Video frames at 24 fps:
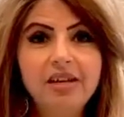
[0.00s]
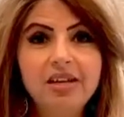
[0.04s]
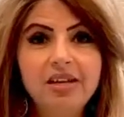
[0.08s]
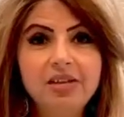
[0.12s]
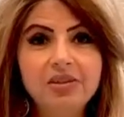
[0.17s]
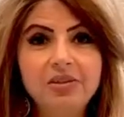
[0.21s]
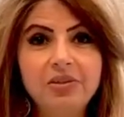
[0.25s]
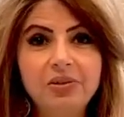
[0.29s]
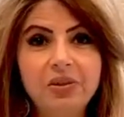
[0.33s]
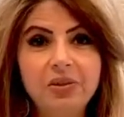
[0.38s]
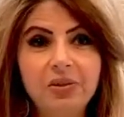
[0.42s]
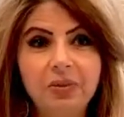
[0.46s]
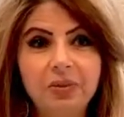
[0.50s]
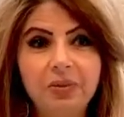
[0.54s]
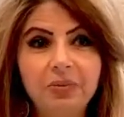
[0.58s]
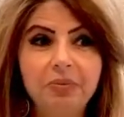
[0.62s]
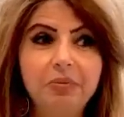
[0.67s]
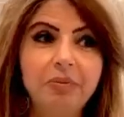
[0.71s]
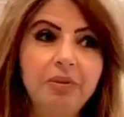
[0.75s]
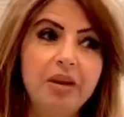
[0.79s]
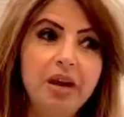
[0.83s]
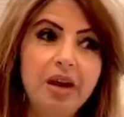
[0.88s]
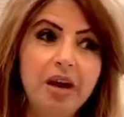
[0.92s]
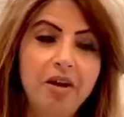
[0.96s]

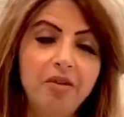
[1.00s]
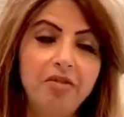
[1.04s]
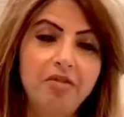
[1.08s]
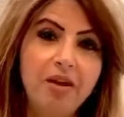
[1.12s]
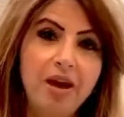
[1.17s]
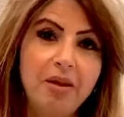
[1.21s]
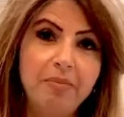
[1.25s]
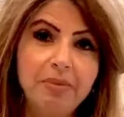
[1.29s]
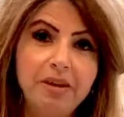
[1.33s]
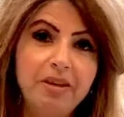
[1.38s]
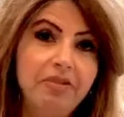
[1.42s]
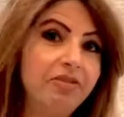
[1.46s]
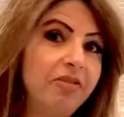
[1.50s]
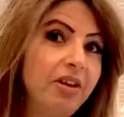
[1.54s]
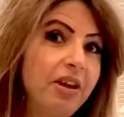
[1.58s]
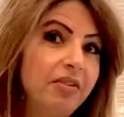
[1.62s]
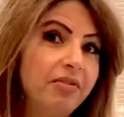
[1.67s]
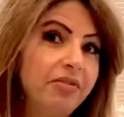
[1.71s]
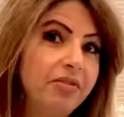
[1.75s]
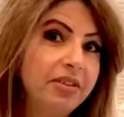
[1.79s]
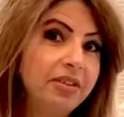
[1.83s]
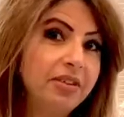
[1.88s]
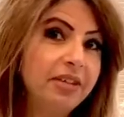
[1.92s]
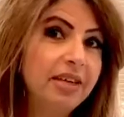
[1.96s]
So a family
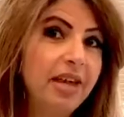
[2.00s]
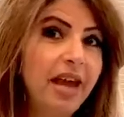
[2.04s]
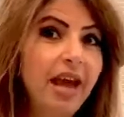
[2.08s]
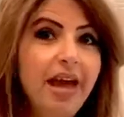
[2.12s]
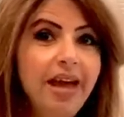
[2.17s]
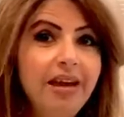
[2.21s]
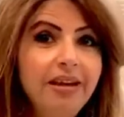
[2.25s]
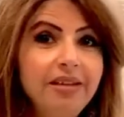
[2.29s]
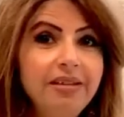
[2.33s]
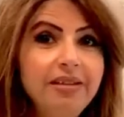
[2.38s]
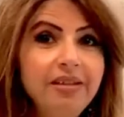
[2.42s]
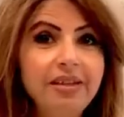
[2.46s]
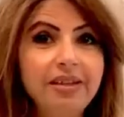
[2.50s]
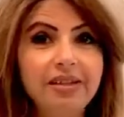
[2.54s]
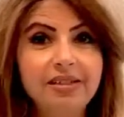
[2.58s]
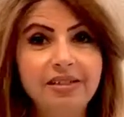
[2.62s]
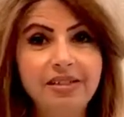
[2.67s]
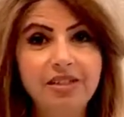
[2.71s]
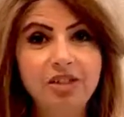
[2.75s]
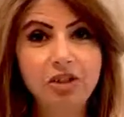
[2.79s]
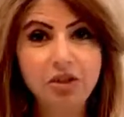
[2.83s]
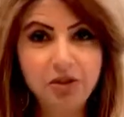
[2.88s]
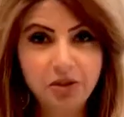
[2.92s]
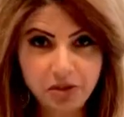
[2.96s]
favorite again,
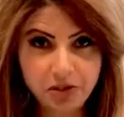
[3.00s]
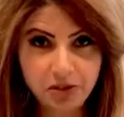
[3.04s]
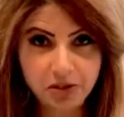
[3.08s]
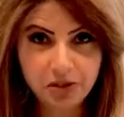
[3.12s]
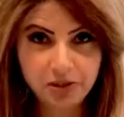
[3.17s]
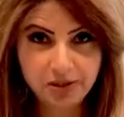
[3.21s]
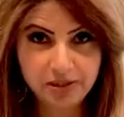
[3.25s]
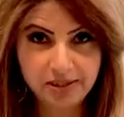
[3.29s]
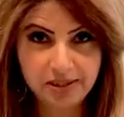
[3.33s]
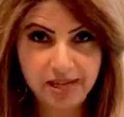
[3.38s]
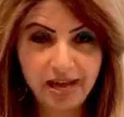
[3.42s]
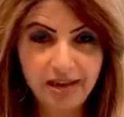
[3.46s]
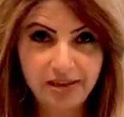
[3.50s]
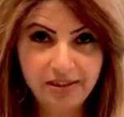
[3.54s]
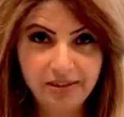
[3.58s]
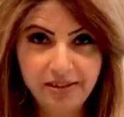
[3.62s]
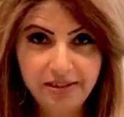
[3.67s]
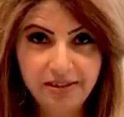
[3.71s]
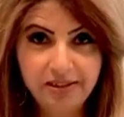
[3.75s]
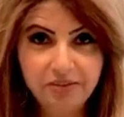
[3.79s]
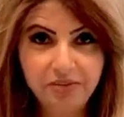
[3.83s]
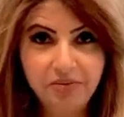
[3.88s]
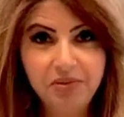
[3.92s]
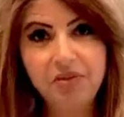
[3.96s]
it's couscous
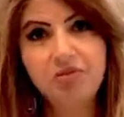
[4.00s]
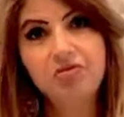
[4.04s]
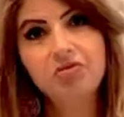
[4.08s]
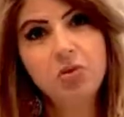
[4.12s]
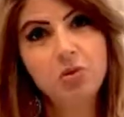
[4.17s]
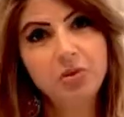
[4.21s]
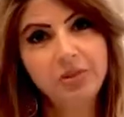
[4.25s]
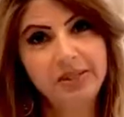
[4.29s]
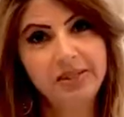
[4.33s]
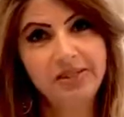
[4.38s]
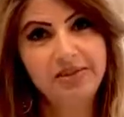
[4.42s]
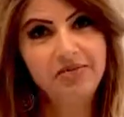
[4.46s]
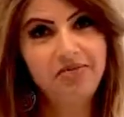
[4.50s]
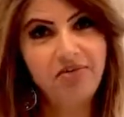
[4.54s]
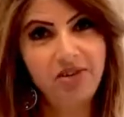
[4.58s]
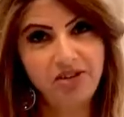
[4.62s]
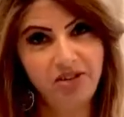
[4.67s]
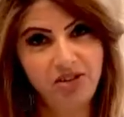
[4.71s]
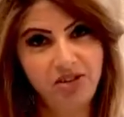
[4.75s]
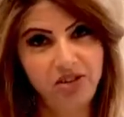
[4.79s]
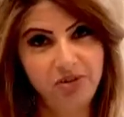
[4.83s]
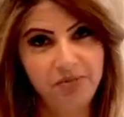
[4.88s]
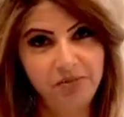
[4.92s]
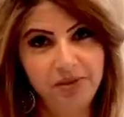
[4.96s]
salad with roasted
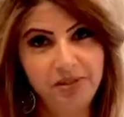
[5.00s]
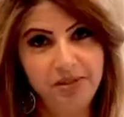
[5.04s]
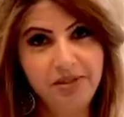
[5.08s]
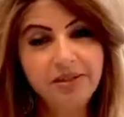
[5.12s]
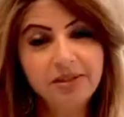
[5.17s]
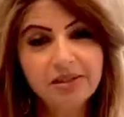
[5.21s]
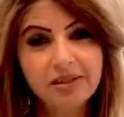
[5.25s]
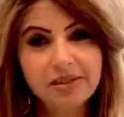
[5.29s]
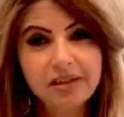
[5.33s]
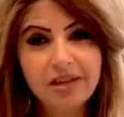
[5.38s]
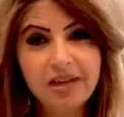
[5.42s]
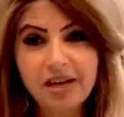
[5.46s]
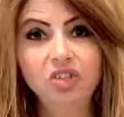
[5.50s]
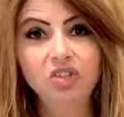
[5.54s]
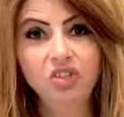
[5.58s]
vegetables.